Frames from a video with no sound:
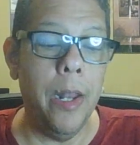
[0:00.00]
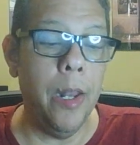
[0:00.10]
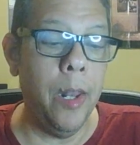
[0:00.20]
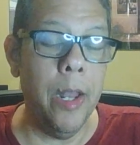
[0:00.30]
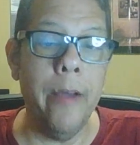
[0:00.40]

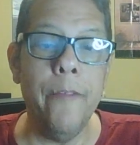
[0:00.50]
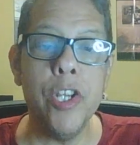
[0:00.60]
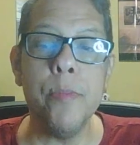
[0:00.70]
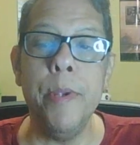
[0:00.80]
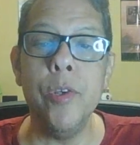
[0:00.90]
Love
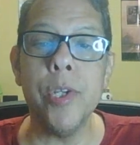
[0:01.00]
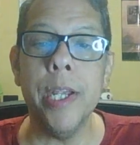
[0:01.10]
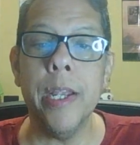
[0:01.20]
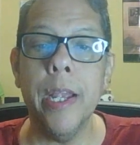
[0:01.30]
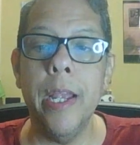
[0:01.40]
his
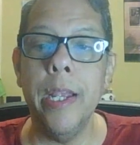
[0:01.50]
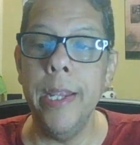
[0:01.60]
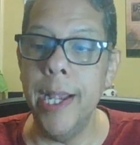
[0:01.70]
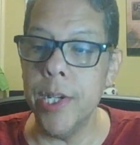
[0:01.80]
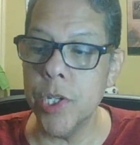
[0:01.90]
music.
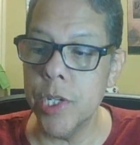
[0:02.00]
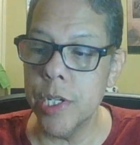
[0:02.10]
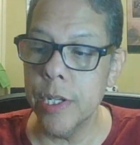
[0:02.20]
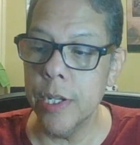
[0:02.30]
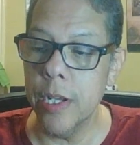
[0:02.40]

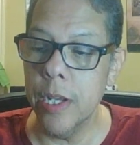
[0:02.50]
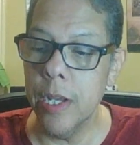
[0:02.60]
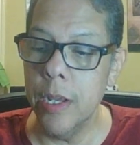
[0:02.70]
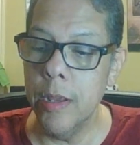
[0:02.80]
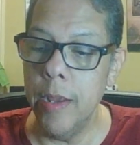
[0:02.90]
Yes.
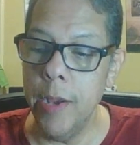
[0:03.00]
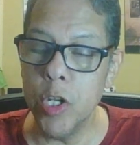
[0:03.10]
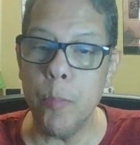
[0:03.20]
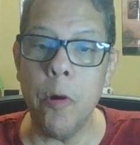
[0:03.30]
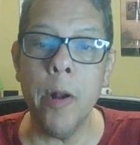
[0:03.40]
It
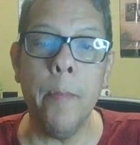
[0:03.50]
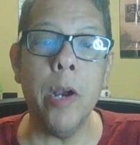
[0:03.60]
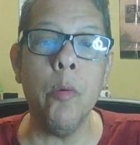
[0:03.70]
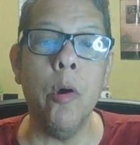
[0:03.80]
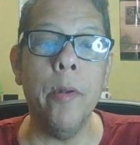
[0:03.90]
was part of my
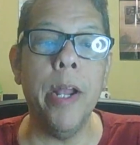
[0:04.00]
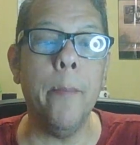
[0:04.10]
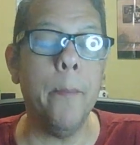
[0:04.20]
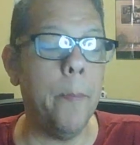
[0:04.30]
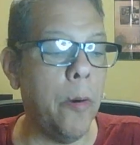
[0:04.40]
growing
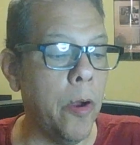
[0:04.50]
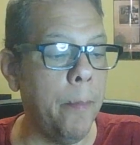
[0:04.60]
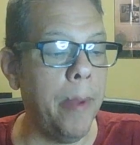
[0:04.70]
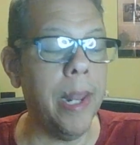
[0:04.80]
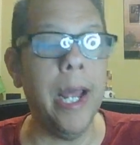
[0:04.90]
up, part
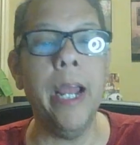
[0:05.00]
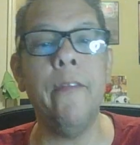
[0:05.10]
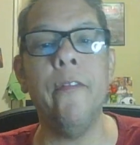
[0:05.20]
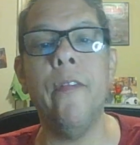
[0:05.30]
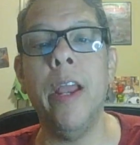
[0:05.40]
of my
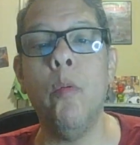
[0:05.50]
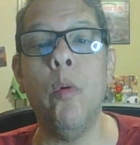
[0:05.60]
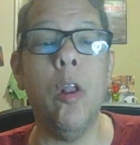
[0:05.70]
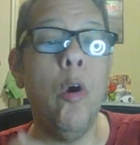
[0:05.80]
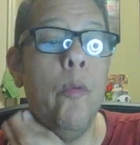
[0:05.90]
life, and
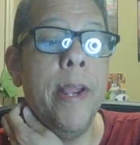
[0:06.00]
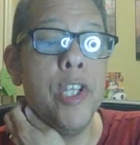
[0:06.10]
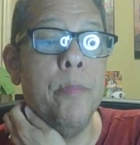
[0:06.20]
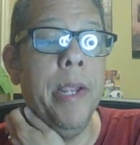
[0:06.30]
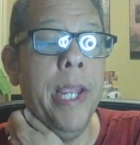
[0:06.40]
will
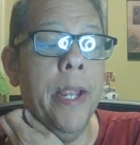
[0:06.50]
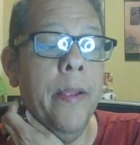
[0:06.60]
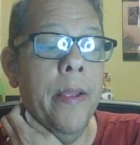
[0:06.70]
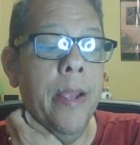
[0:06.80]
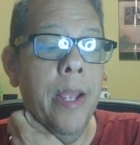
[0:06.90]
always be.
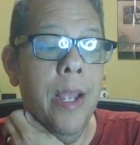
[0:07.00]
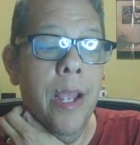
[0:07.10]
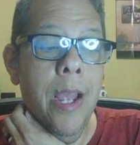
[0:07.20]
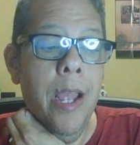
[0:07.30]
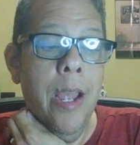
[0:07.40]

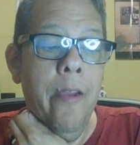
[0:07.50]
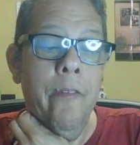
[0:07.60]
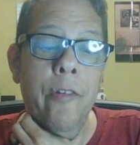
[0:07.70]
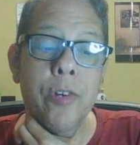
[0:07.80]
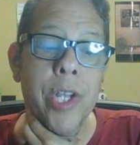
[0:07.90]

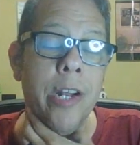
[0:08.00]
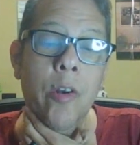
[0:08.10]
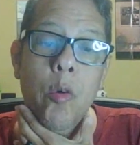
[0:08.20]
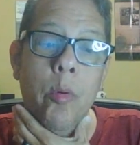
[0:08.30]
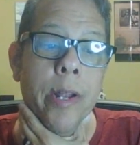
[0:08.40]
Folks, I don't
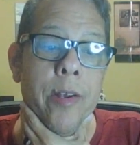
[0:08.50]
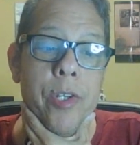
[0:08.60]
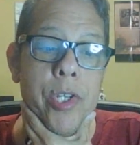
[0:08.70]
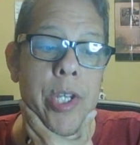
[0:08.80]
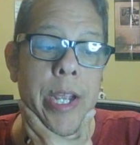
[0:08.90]
know what
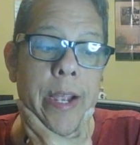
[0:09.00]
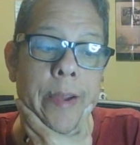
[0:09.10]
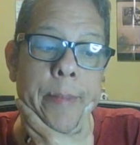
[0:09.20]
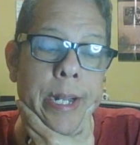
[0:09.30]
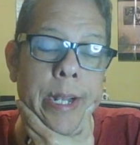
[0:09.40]
else to say.
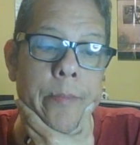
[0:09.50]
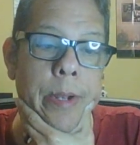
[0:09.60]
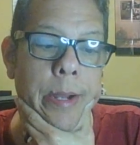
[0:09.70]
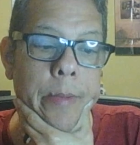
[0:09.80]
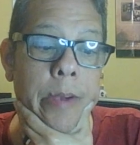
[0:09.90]
I mean,
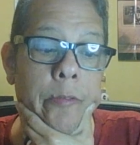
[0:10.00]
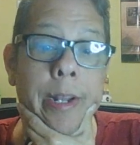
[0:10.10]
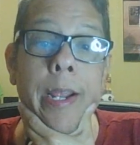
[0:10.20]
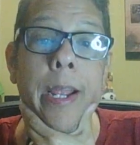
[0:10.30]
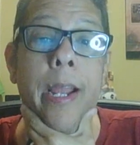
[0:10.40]
I'm
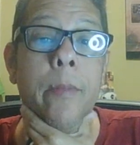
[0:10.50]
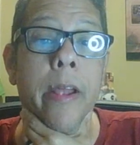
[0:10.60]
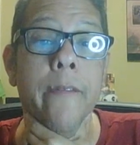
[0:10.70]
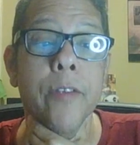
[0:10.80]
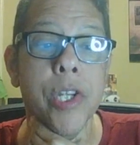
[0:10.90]
really am
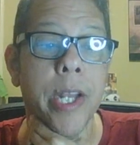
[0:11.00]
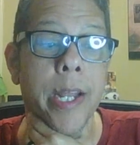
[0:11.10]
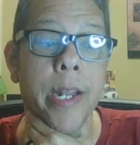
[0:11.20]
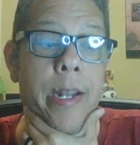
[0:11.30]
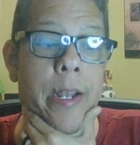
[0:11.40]

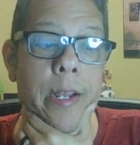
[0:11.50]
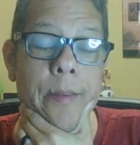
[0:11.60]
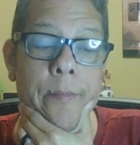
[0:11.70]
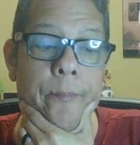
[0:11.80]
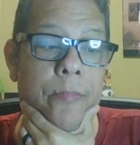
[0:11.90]
devastated.
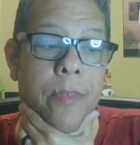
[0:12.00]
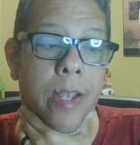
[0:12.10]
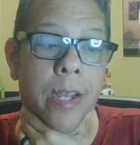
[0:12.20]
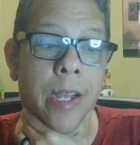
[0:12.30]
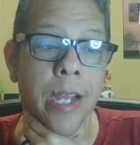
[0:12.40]

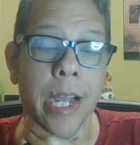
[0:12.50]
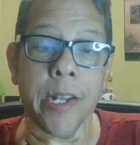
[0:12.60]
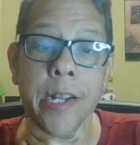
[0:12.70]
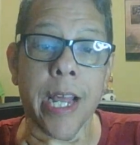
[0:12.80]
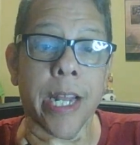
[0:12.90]
I
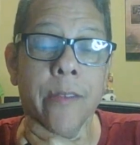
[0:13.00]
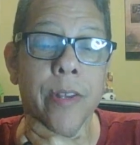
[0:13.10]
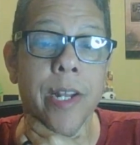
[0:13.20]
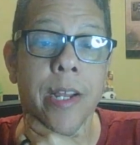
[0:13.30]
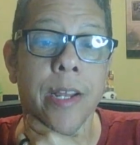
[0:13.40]
did not
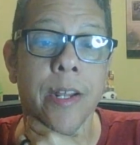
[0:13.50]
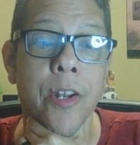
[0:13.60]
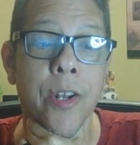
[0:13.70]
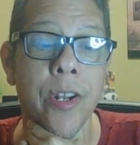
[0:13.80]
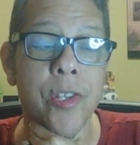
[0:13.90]

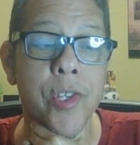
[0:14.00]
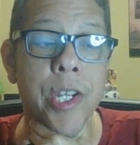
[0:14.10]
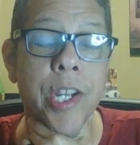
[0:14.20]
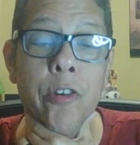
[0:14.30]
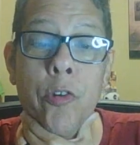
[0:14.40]
even
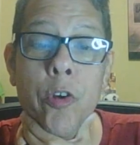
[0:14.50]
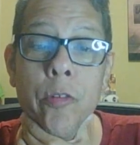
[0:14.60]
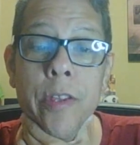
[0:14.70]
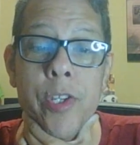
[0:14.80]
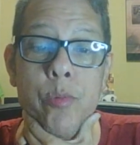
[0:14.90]
see or
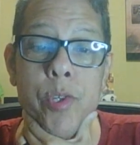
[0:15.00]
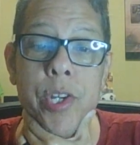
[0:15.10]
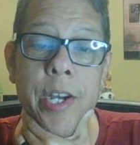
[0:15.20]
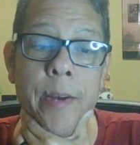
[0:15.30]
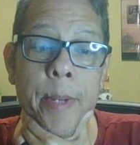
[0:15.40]
know this was
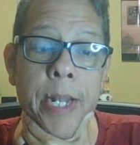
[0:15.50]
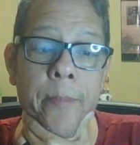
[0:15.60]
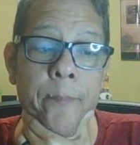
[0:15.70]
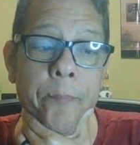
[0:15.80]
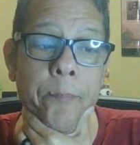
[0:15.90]
coming.